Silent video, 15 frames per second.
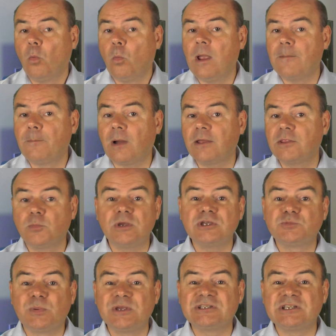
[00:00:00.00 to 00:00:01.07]
whereby the
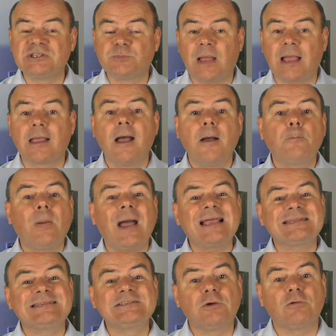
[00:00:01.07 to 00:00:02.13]
British Business Bank
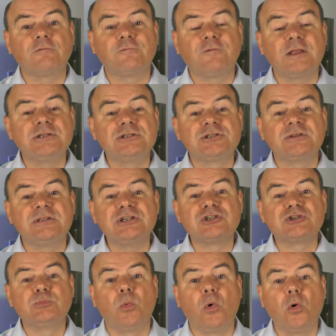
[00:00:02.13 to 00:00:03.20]
passes on funds to these
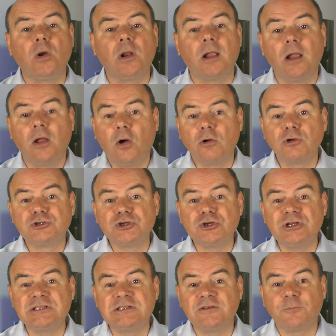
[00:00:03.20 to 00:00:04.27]
smaller
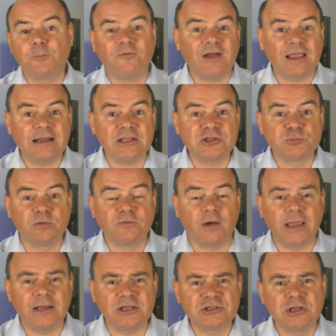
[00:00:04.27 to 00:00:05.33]
alternative finance
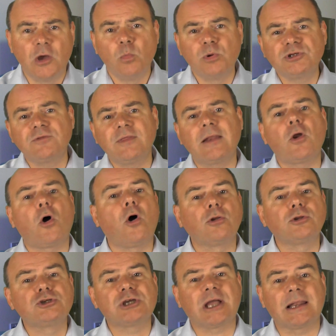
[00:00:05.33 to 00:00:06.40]
providers, which are then
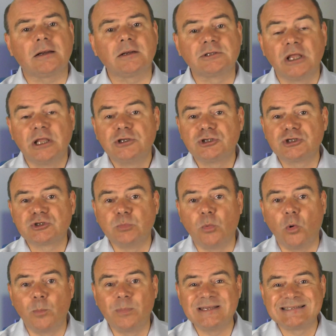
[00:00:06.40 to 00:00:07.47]
on-channeled to
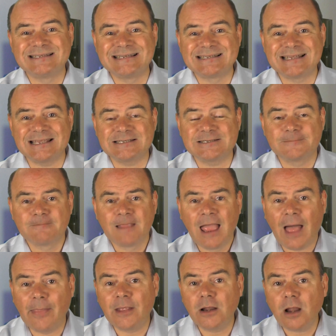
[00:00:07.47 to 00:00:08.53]
small businesses.
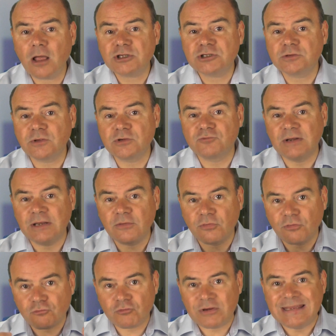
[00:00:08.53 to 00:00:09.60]
And the last of those really
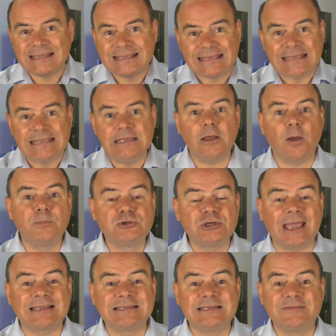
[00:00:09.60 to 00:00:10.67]
3 key
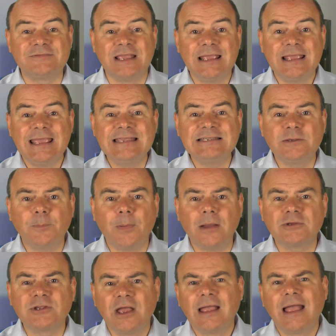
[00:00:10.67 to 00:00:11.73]
objectives is
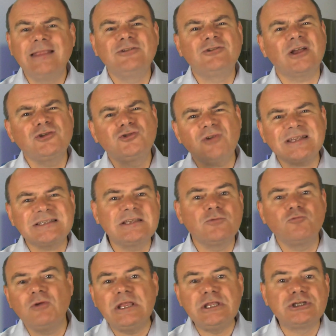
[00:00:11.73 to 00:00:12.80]
about
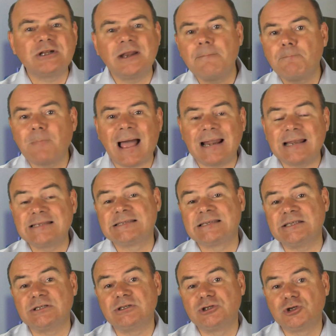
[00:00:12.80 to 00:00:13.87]
addressing regional
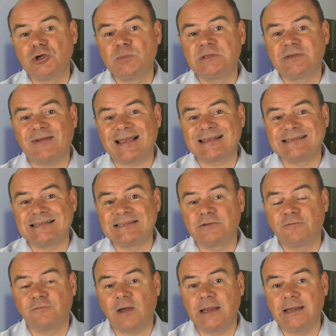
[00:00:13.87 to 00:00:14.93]
imbalances in terms of access to
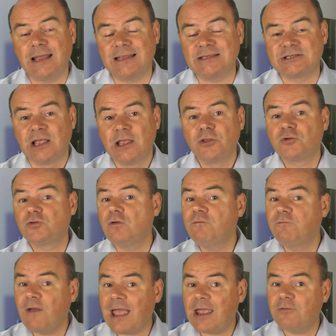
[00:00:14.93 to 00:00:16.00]
finance. Through
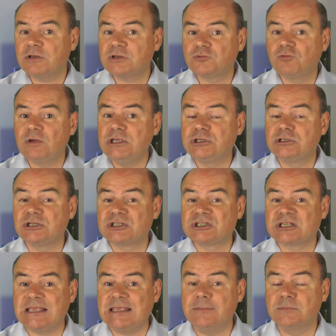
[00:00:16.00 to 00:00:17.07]
various regional
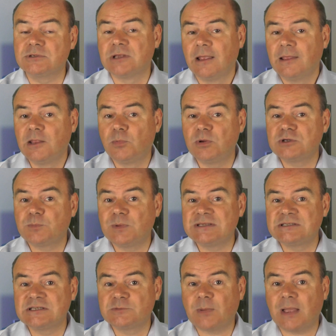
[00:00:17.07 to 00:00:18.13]
schemes, the British
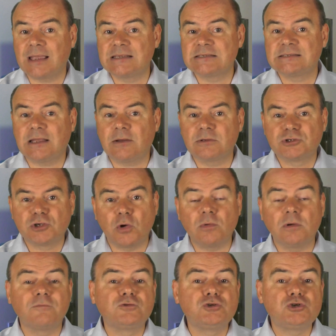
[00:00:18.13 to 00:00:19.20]
Business Bank has now a total of